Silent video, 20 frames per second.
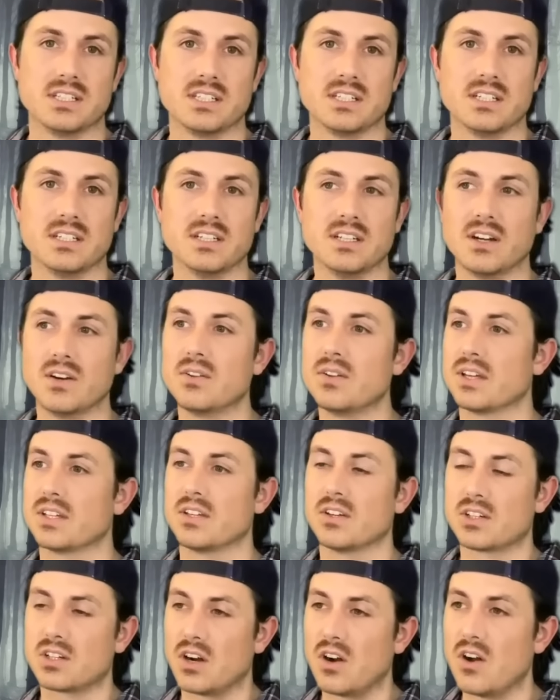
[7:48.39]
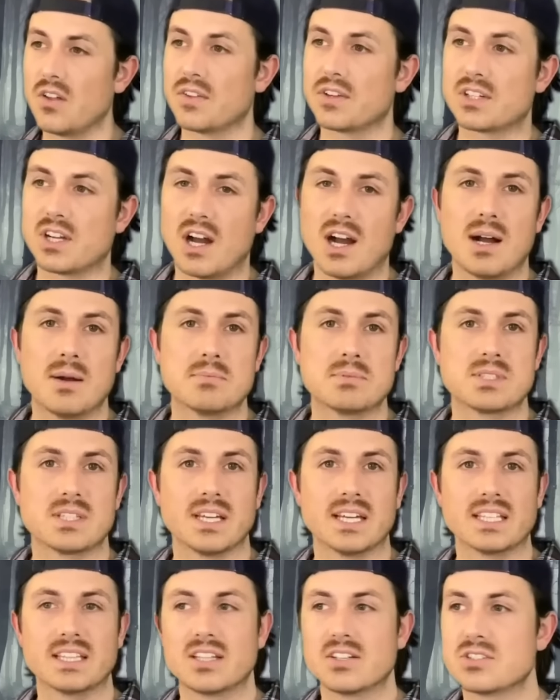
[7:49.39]
You know, like you're calling the cops,
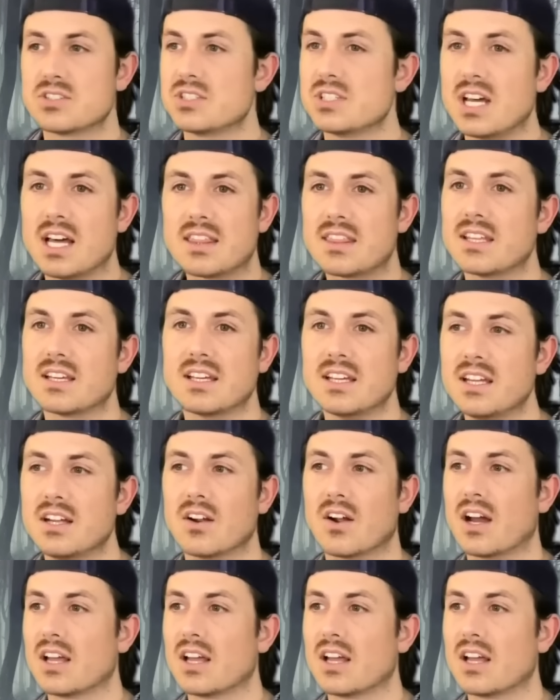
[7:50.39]
like there's nothing here.